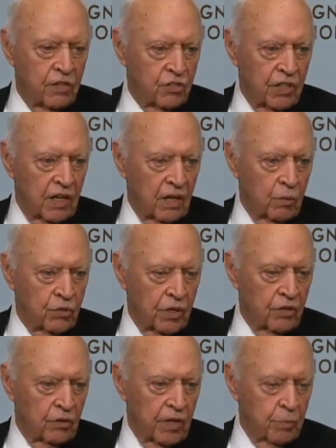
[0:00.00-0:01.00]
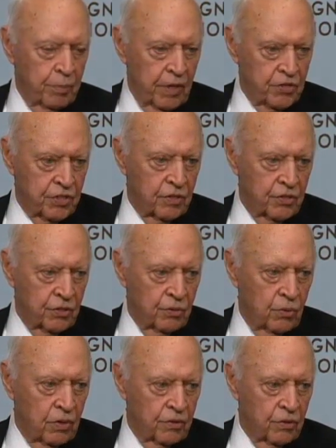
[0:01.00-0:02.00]
and Eisenhower was under great
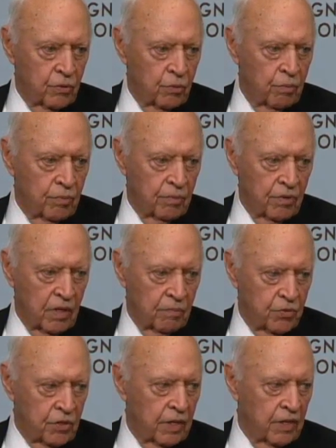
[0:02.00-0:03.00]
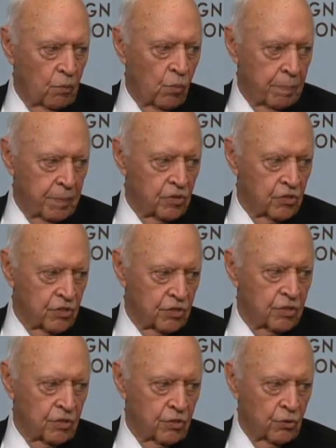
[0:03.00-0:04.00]
pressure to, to uh, send
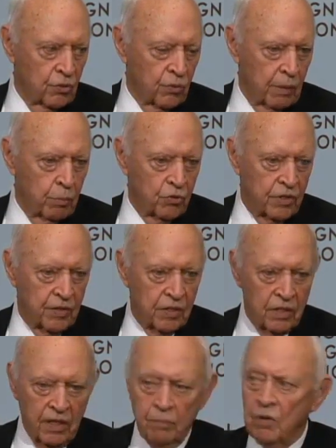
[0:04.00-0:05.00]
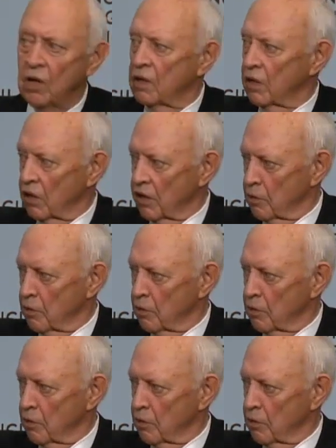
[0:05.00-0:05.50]
weapons to the rebels at the time.